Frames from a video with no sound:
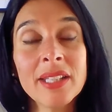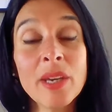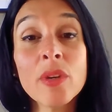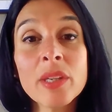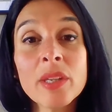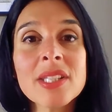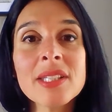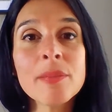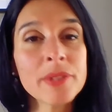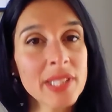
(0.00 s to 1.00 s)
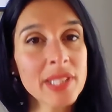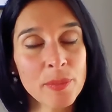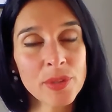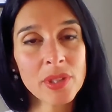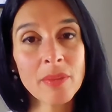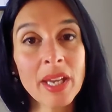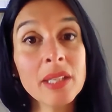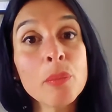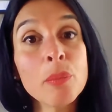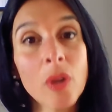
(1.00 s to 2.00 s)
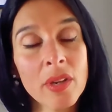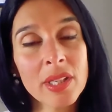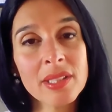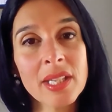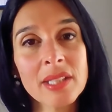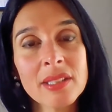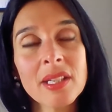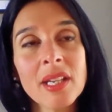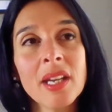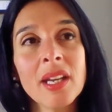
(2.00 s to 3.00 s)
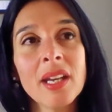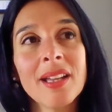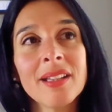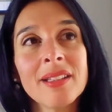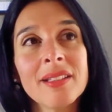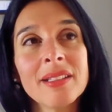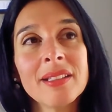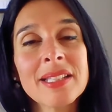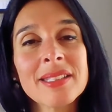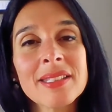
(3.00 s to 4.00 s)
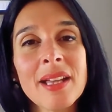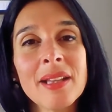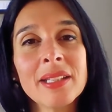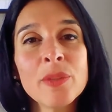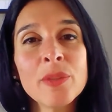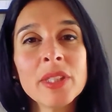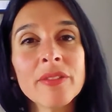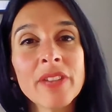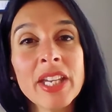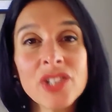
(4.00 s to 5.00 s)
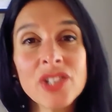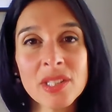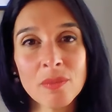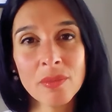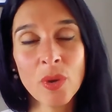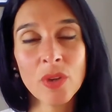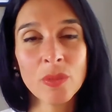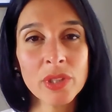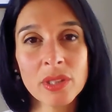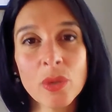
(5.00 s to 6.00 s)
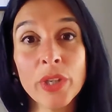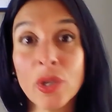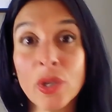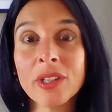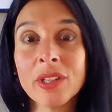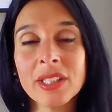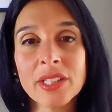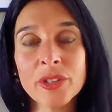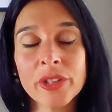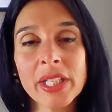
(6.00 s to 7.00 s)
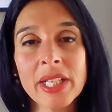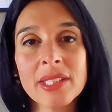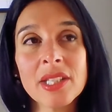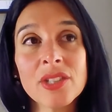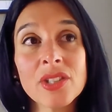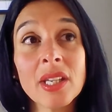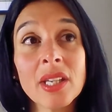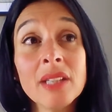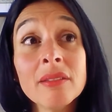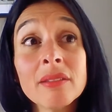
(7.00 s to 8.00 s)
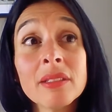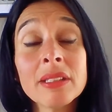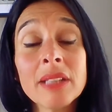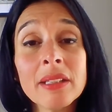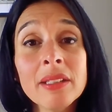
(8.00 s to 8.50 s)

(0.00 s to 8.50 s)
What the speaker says: there was a perception by employees that as a little bit of ageism was going on in that organization. And,